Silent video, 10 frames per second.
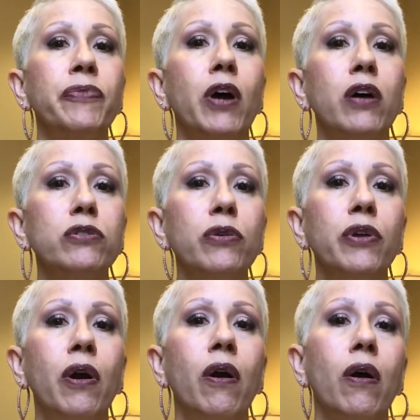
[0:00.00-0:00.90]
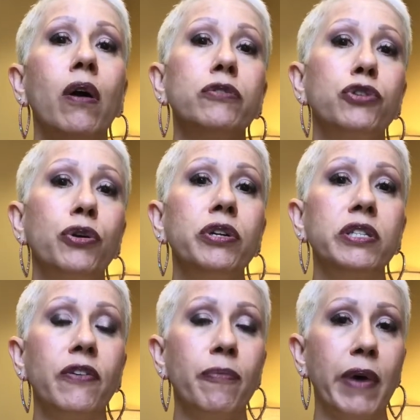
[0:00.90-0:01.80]
Also, there are
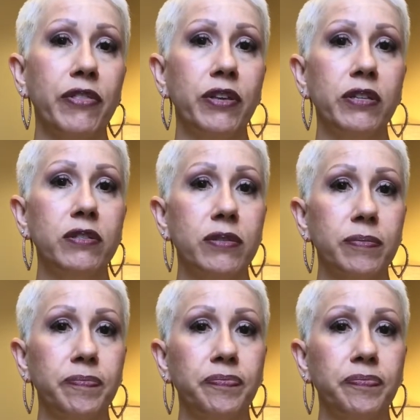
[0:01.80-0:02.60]
alternative methods